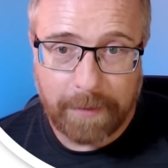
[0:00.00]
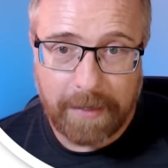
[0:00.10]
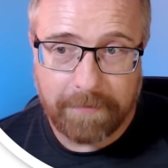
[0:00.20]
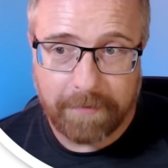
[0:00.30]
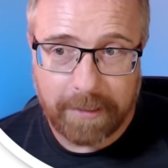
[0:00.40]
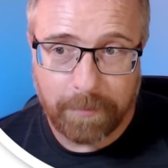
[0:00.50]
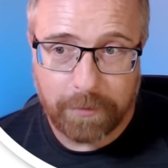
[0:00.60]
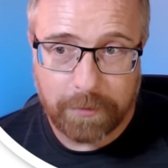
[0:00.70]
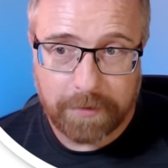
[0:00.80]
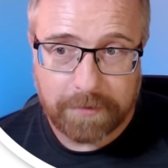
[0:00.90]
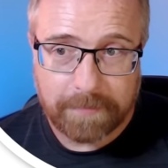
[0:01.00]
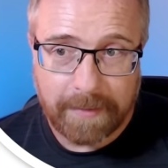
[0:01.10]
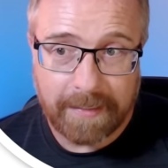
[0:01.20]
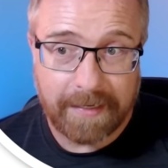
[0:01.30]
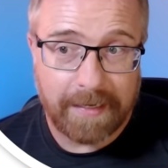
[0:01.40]
that we have available to us.
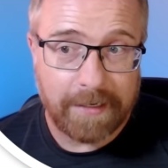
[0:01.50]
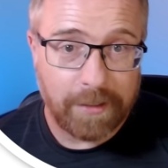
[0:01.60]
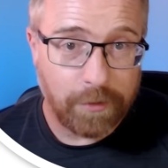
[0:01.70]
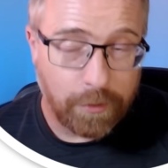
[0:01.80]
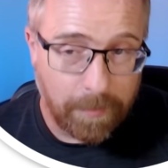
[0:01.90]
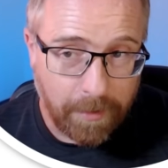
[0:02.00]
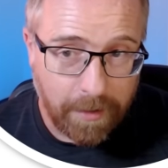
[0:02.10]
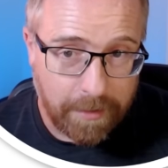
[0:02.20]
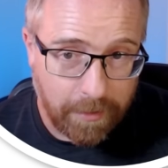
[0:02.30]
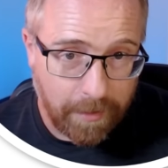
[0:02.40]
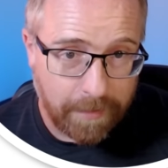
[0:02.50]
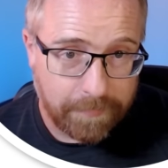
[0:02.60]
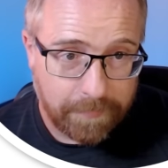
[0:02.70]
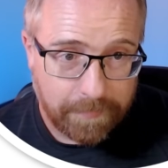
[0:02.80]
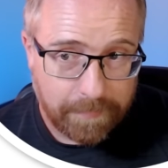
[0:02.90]
And again, you can turn them on and
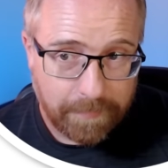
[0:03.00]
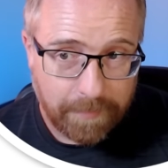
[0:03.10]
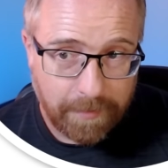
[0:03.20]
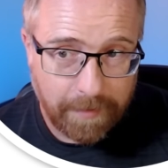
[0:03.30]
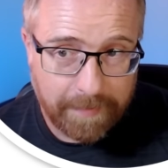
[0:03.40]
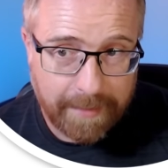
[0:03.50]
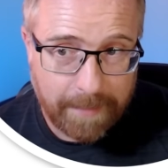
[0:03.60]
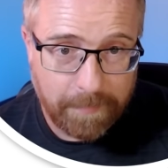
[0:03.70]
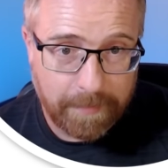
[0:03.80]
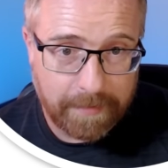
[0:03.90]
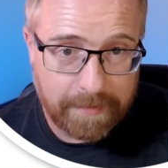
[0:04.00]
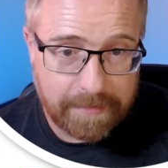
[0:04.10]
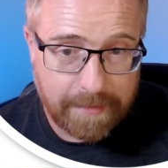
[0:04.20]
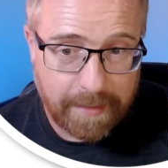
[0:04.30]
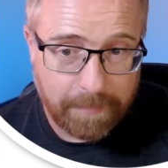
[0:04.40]
off on the
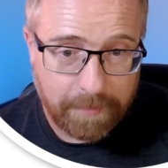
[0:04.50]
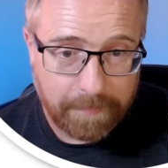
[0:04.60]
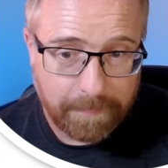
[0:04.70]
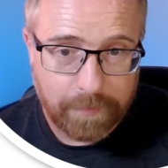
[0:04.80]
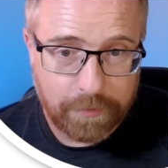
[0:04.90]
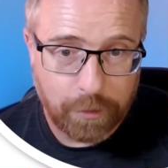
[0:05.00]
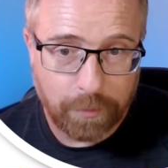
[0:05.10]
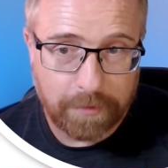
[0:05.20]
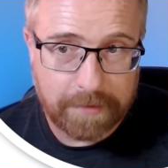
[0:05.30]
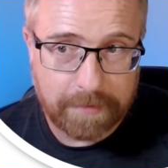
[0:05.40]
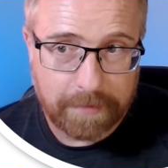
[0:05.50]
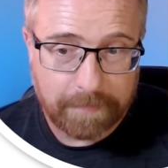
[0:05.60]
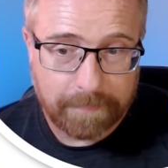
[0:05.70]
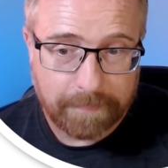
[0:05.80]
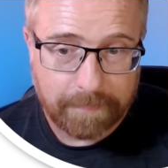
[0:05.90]
capabilities tab super
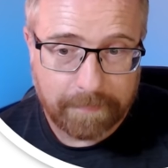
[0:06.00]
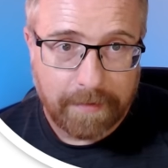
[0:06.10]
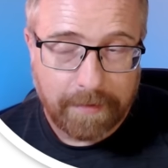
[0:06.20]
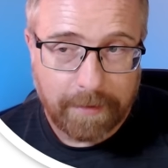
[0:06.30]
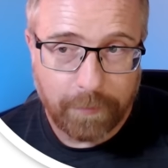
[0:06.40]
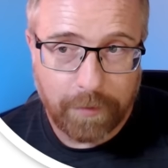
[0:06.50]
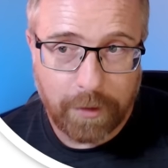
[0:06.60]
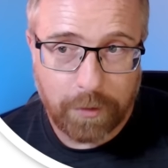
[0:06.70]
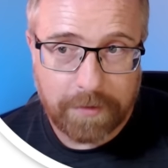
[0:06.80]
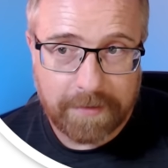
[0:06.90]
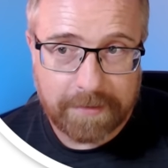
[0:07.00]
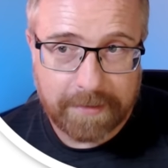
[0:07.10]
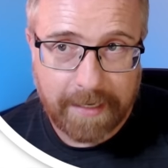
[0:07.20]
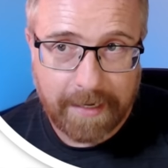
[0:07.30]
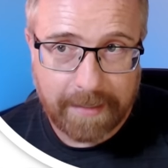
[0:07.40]
easily. If we go to the
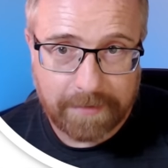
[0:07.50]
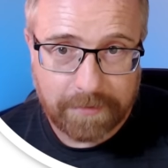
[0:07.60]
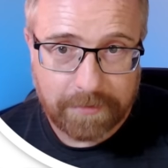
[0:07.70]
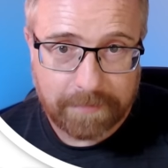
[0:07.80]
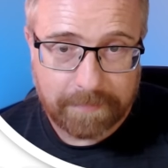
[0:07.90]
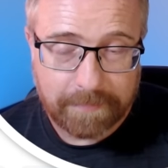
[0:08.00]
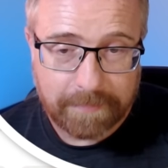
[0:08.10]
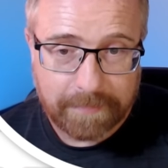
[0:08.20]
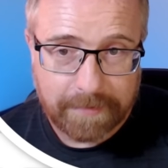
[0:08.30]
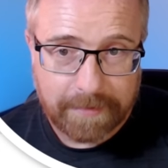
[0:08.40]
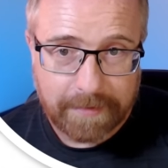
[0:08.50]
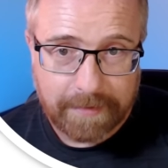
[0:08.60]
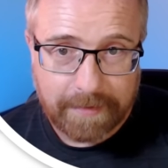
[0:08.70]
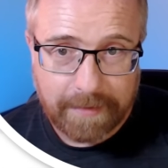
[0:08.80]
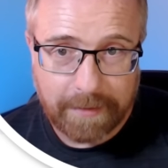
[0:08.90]
scans,
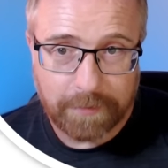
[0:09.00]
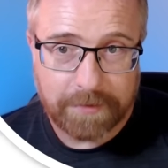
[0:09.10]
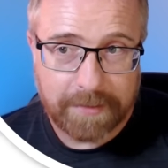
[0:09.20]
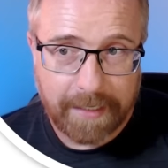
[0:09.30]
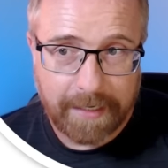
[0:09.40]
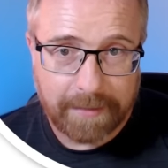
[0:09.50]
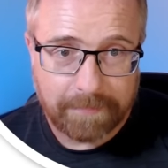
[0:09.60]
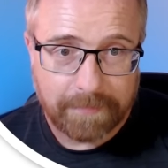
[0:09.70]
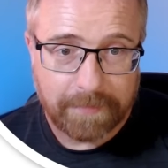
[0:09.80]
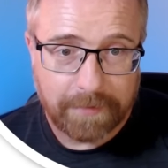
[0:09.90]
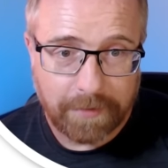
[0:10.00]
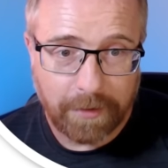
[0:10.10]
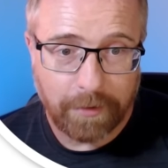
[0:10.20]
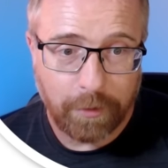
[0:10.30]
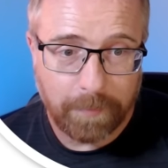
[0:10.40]
it'll scan
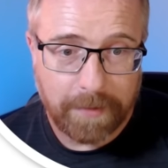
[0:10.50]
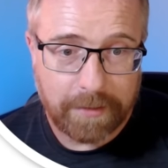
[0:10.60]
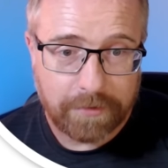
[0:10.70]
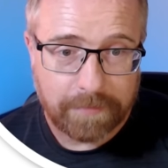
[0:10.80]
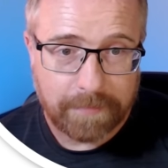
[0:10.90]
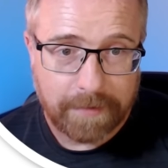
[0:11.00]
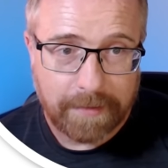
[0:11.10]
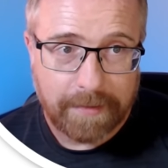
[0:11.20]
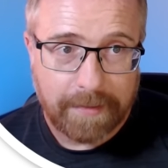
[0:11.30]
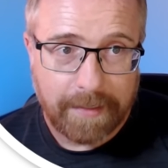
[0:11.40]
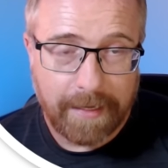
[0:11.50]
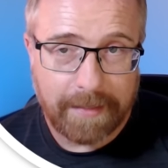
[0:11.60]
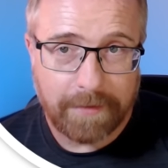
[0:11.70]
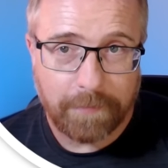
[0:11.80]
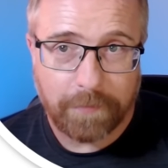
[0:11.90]
our homepage.
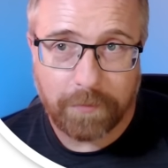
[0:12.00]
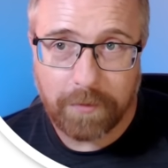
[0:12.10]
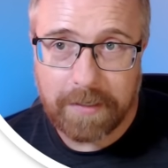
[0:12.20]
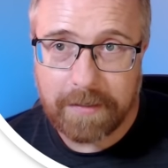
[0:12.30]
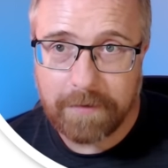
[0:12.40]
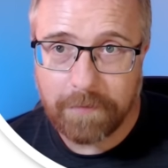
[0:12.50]
And the free